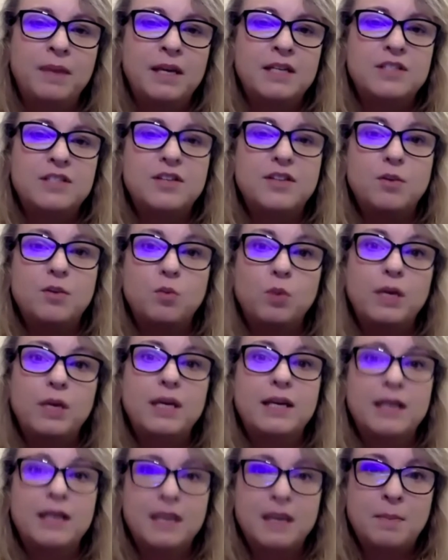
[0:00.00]
so that we
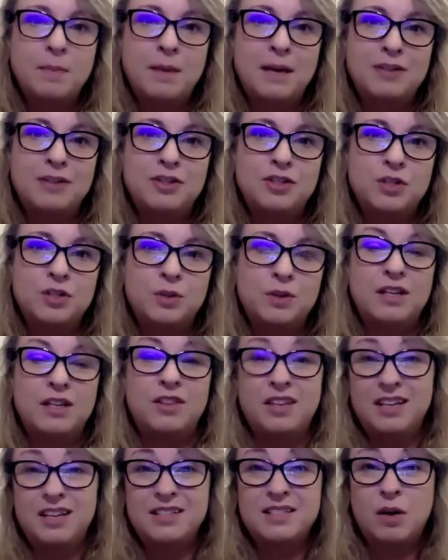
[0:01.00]
can get back to doing the
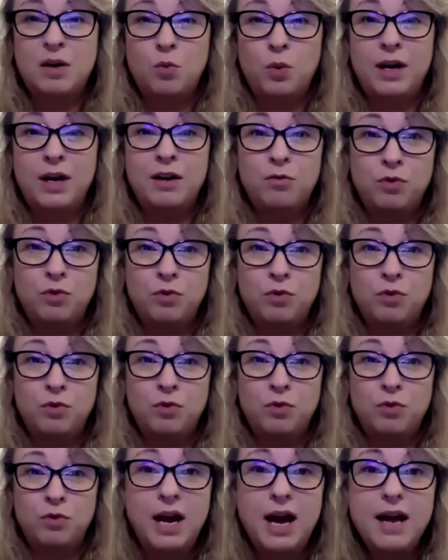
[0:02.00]
things that we're really
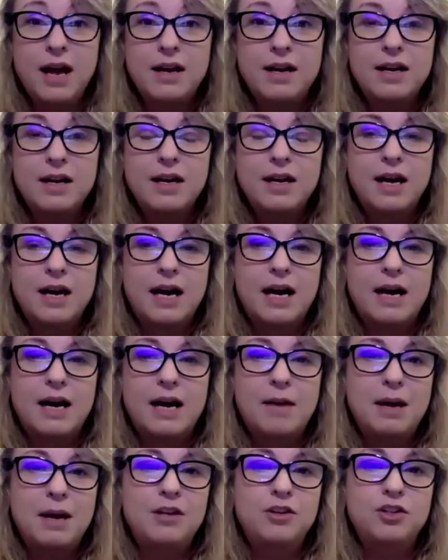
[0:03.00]
good at.
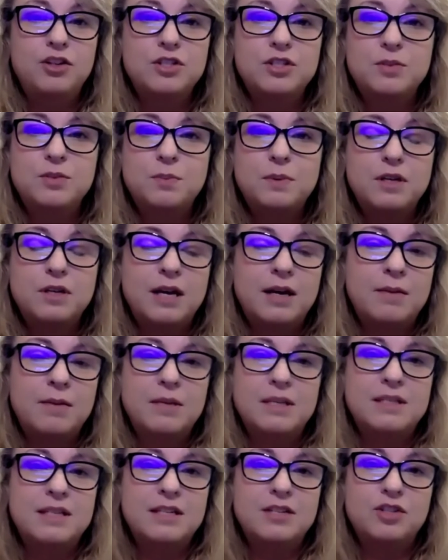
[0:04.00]

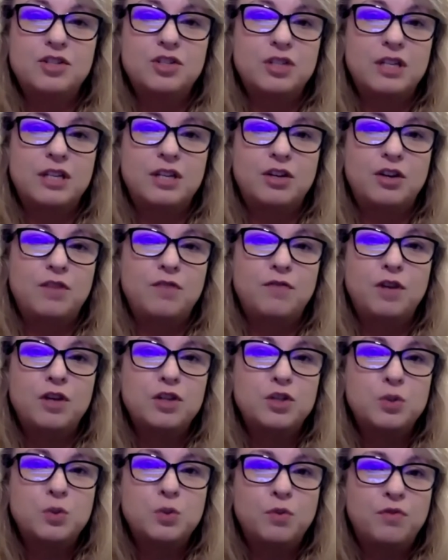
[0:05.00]
Essentially,
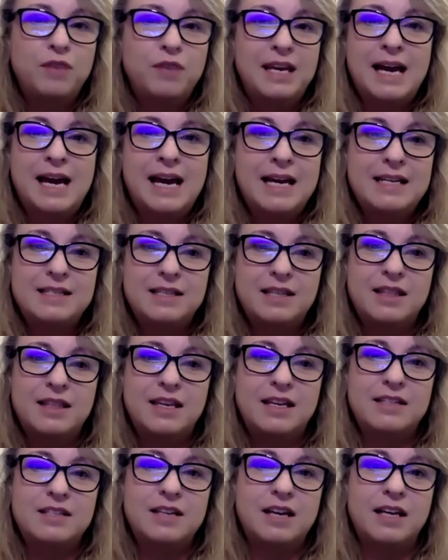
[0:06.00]
virtual VAs and
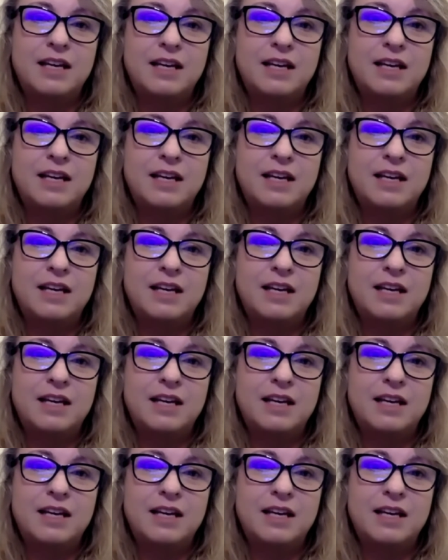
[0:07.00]
things like